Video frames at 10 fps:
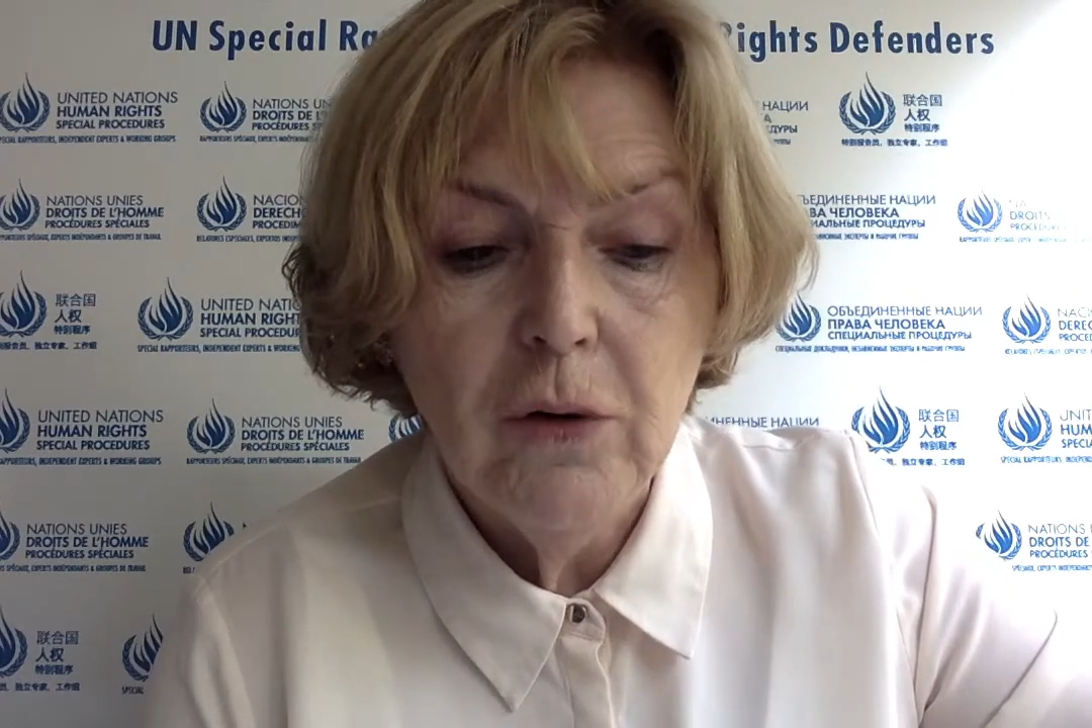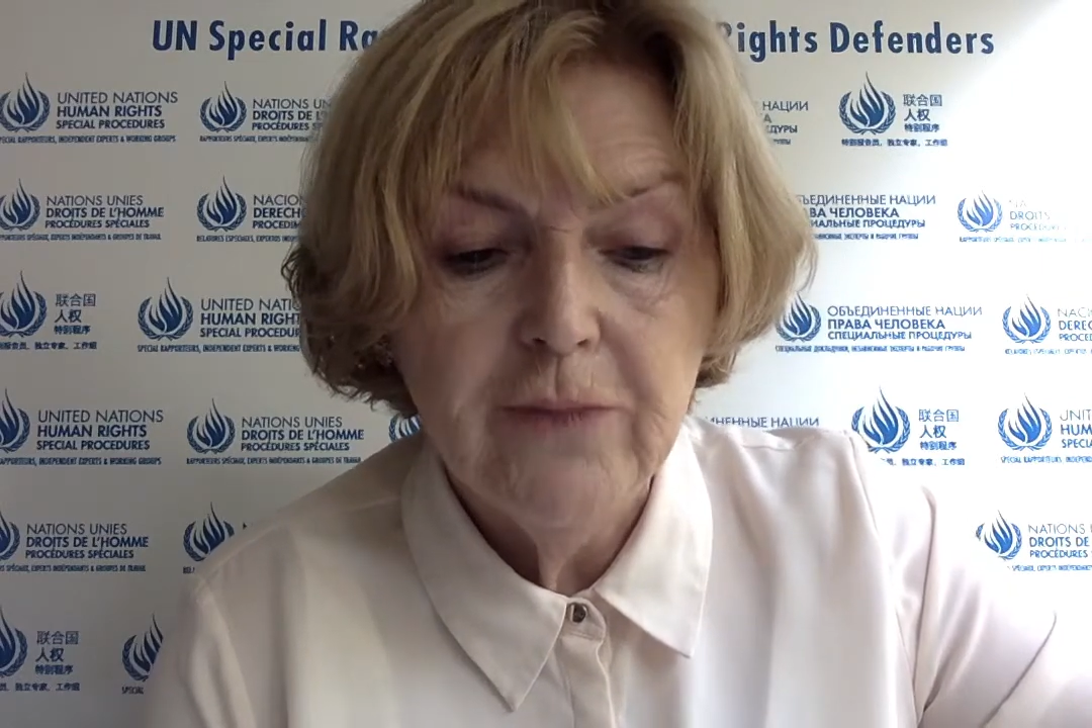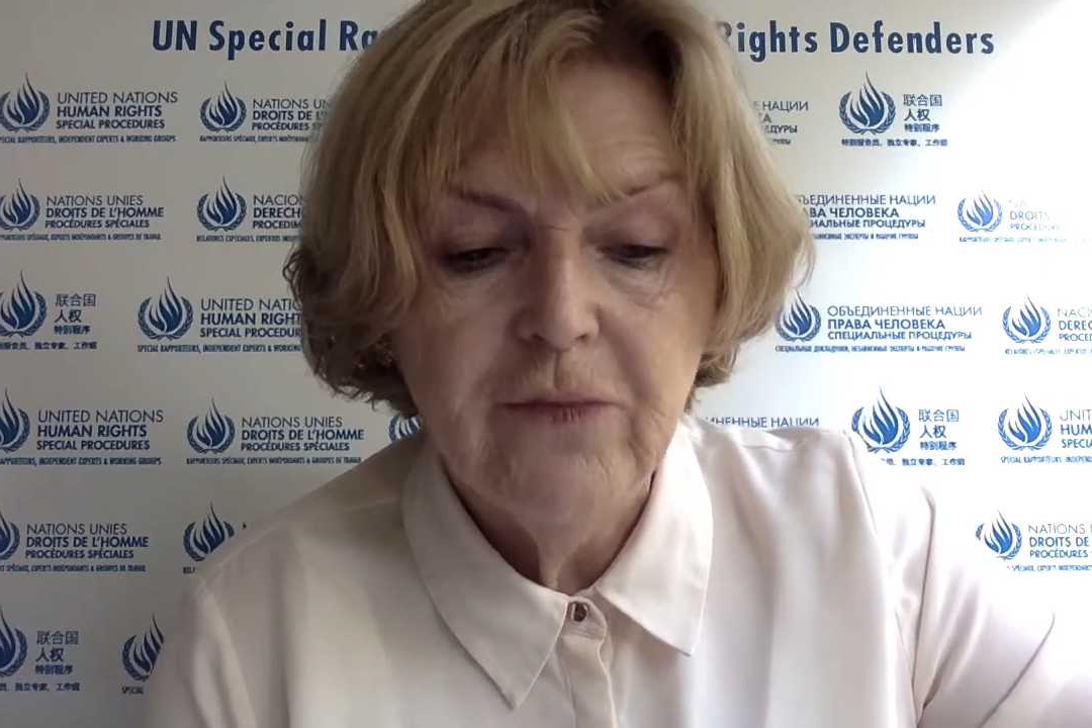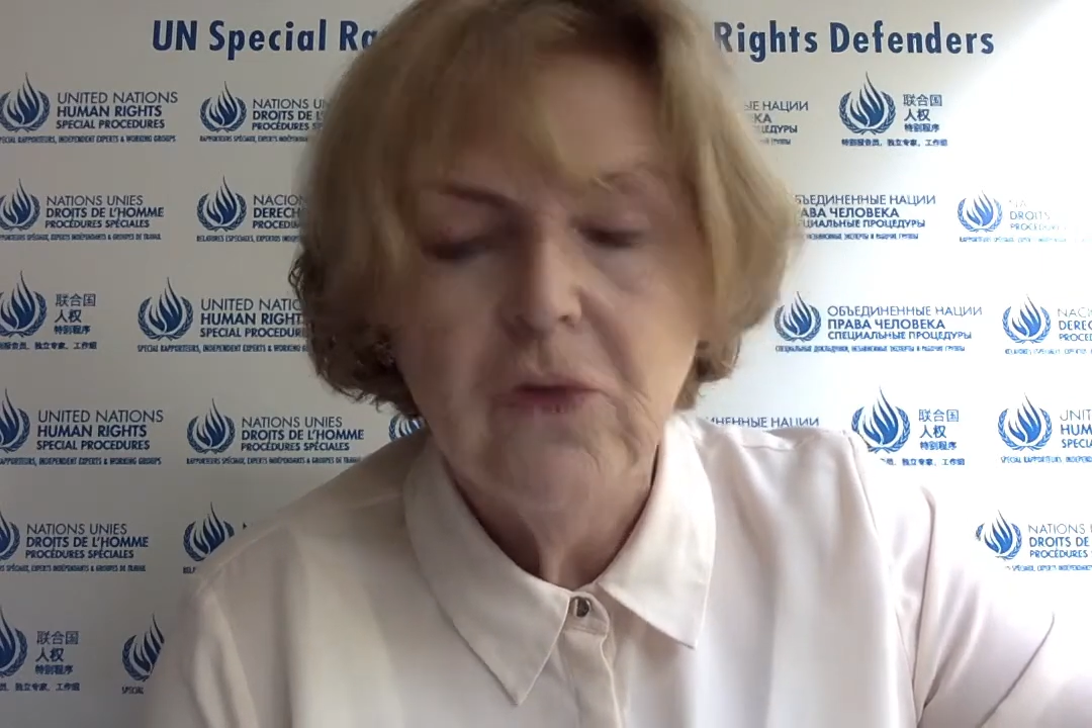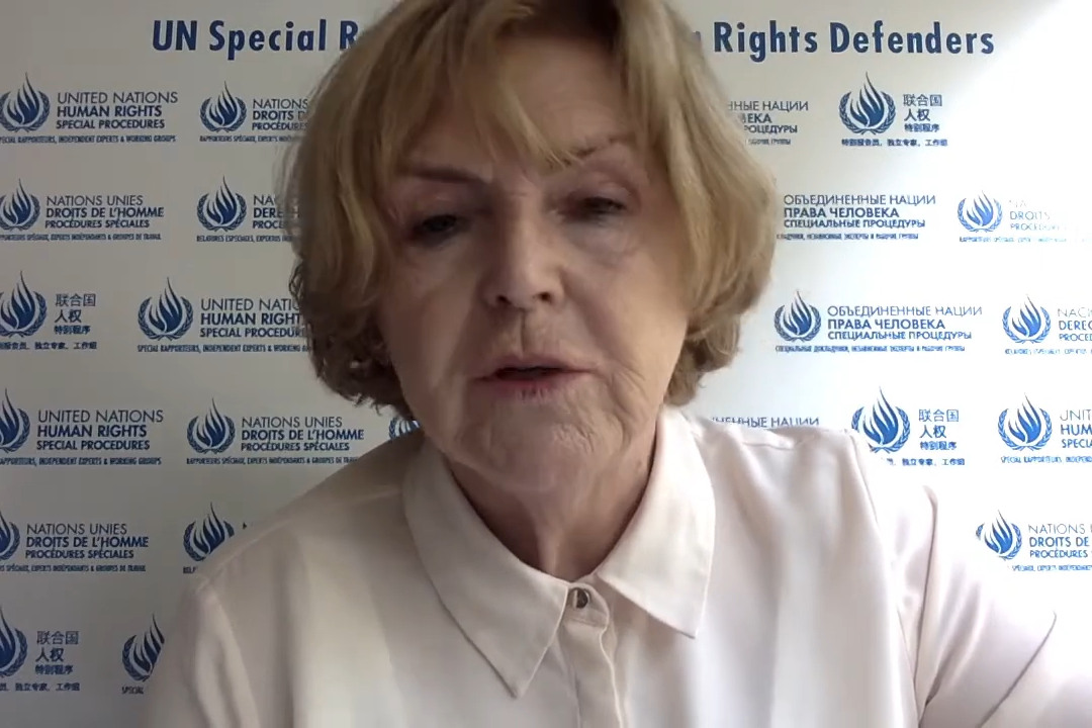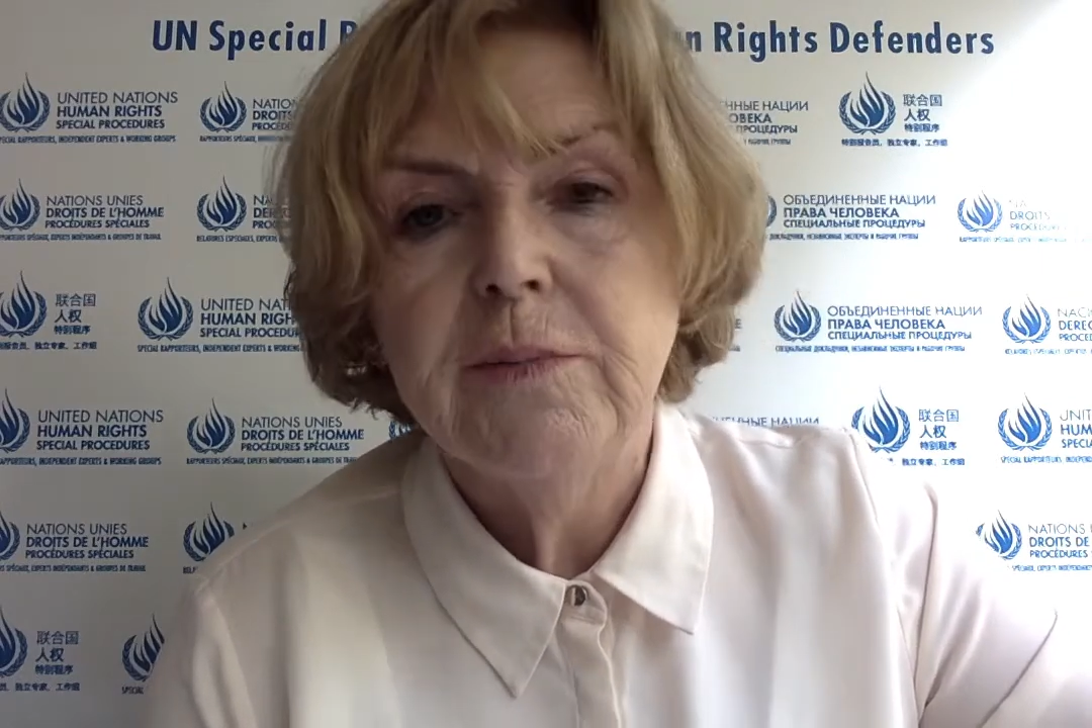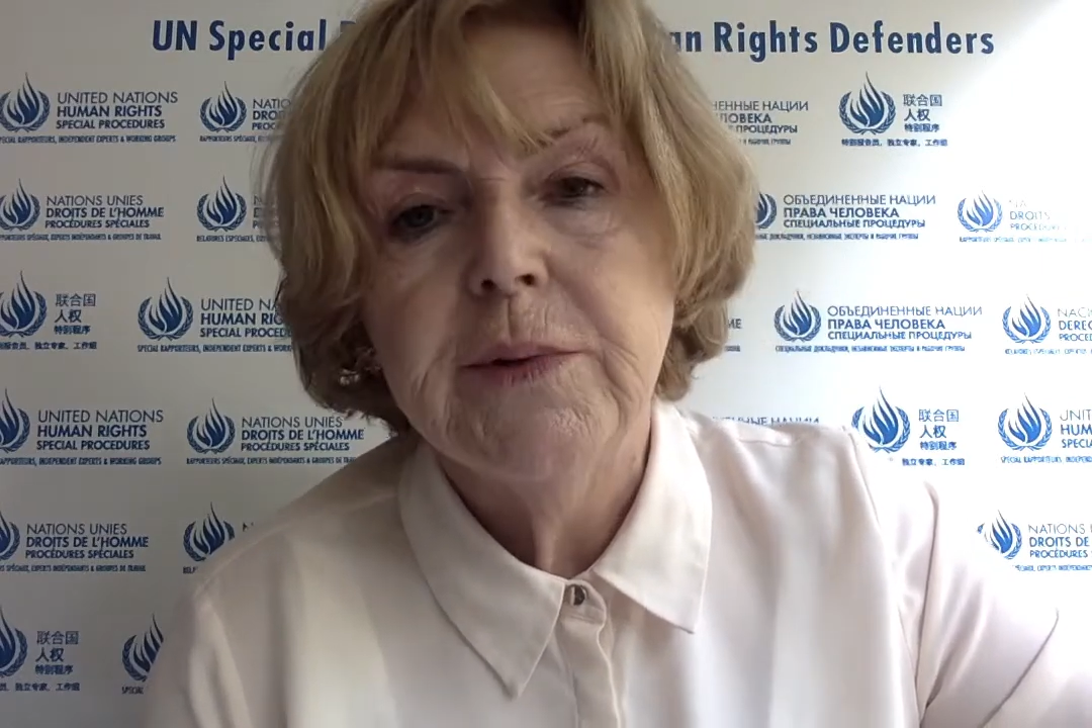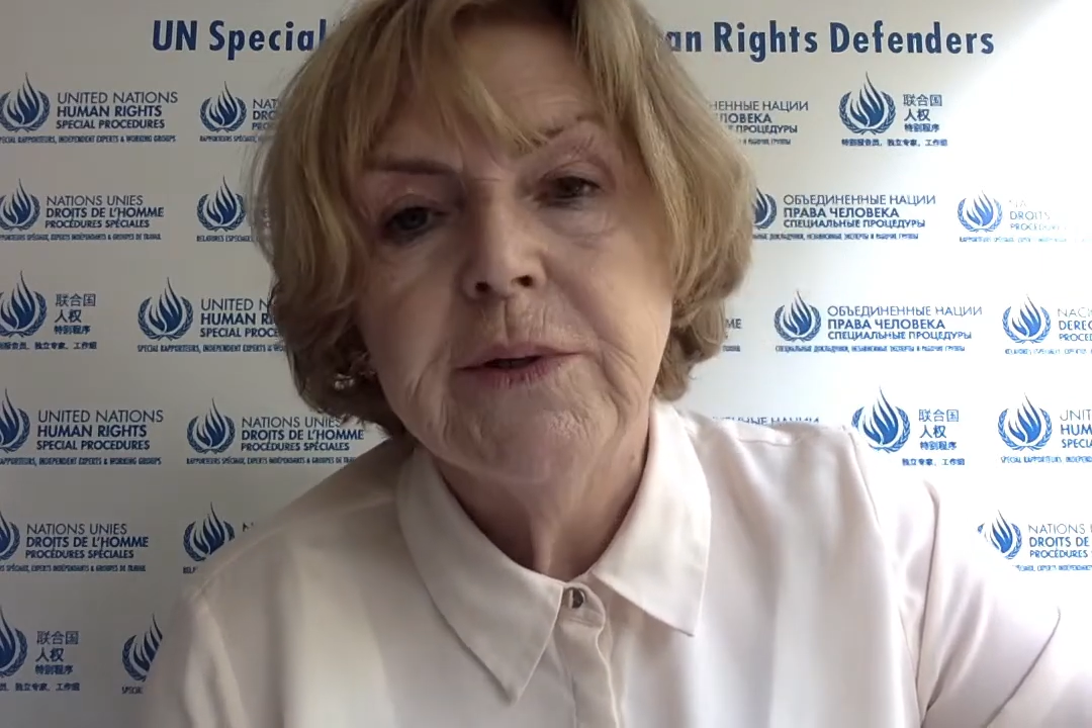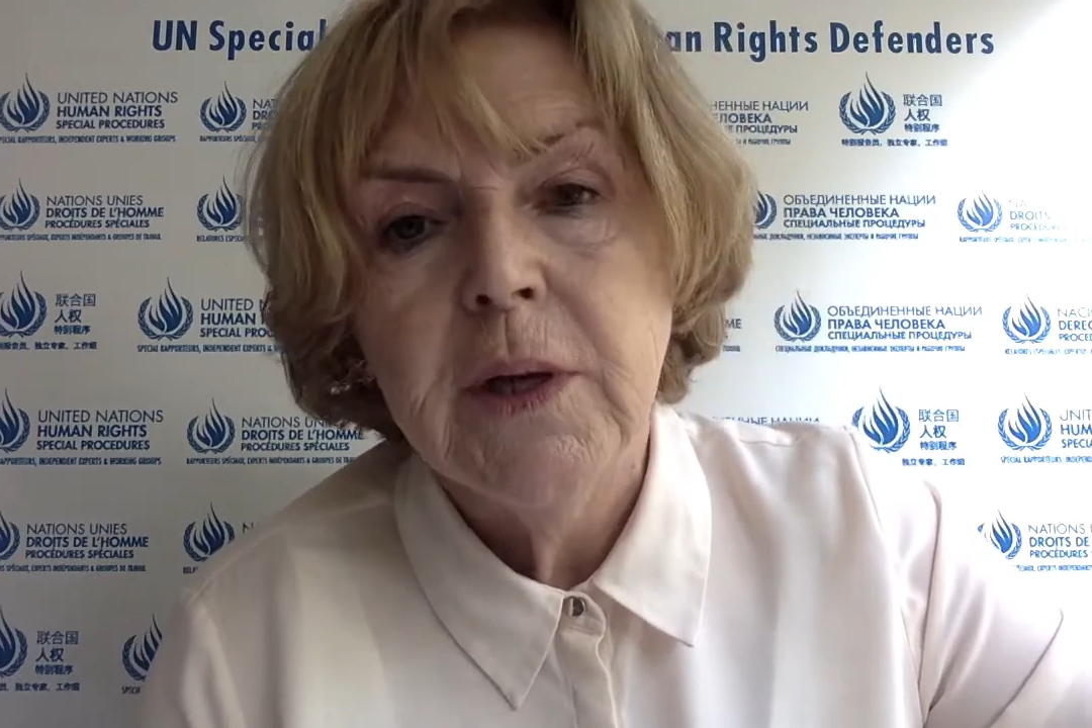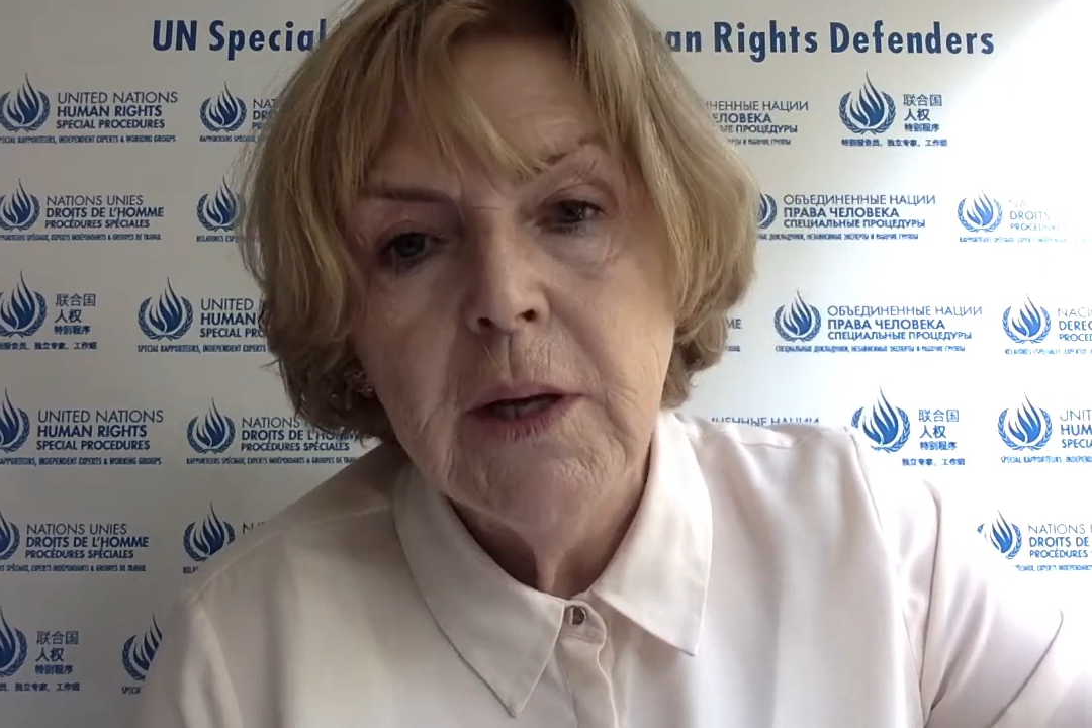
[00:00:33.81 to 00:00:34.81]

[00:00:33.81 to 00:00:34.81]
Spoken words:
enforcement